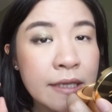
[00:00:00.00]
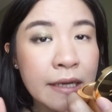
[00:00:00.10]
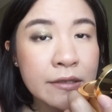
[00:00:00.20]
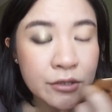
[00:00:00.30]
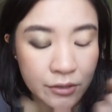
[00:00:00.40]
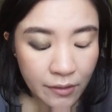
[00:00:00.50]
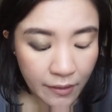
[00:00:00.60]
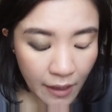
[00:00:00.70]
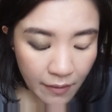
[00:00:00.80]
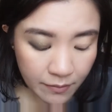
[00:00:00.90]
texture
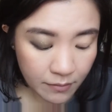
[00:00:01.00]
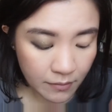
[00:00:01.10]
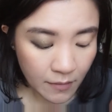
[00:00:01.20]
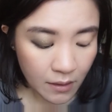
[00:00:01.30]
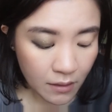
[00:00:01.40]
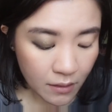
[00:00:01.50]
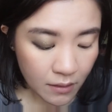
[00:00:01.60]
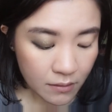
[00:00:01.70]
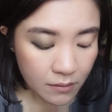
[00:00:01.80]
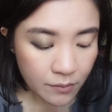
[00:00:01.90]
than
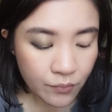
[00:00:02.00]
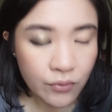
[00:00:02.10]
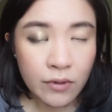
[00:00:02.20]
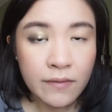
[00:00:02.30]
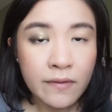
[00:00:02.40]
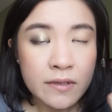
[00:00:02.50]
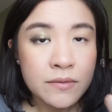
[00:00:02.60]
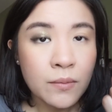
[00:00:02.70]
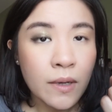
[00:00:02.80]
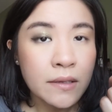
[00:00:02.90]
the
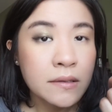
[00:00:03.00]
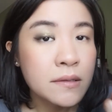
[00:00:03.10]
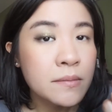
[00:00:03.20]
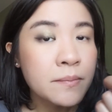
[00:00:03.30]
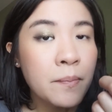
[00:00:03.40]
previous ones.